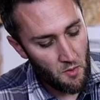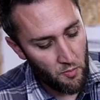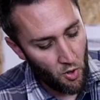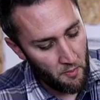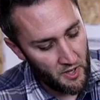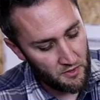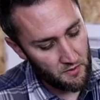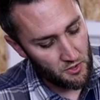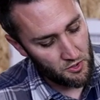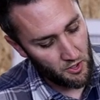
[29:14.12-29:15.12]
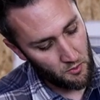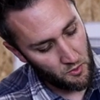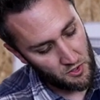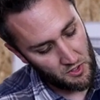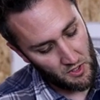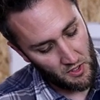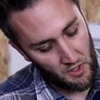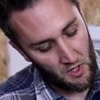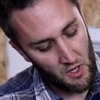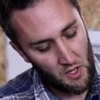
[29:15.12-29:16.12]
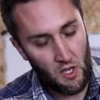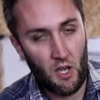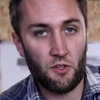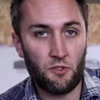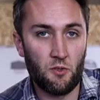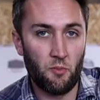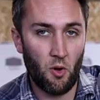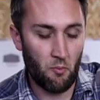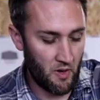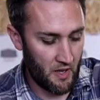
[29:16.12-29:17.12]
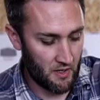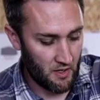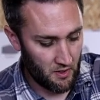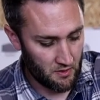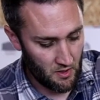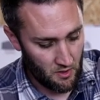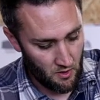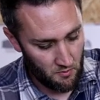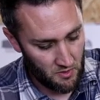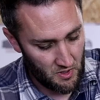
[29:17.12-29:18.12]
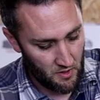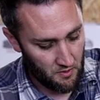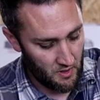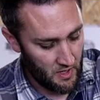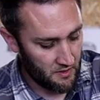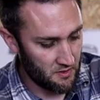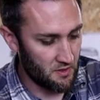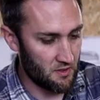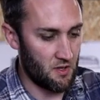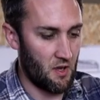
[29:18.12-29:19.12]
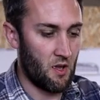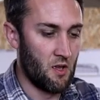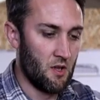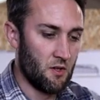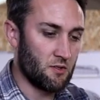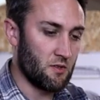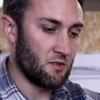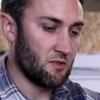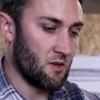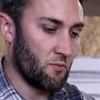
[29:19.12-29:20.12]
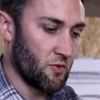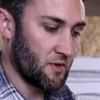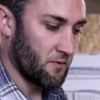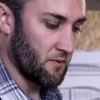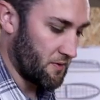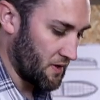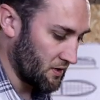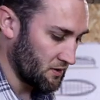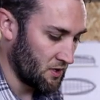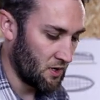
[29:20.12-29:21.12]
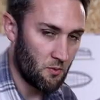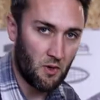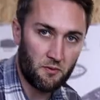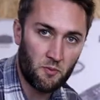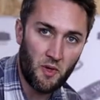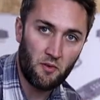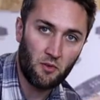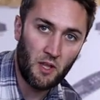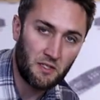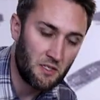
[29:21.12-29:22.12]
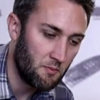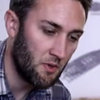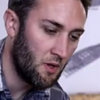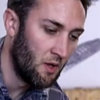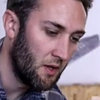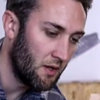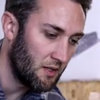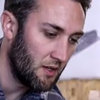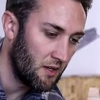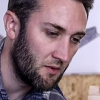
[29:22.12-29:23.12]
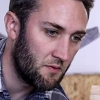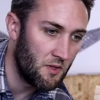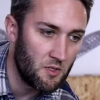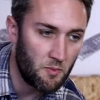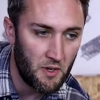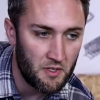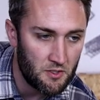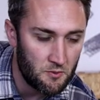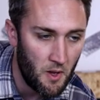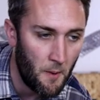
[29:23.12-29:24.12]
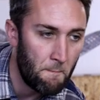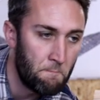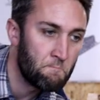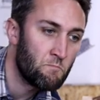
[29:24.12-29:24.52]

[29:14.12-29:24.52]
bottom edge of this chine which is going to catch the bottom planking as that comes down and lands into there. So there's a number of different things. We'll have to bevel that timber and get that fit into place as well.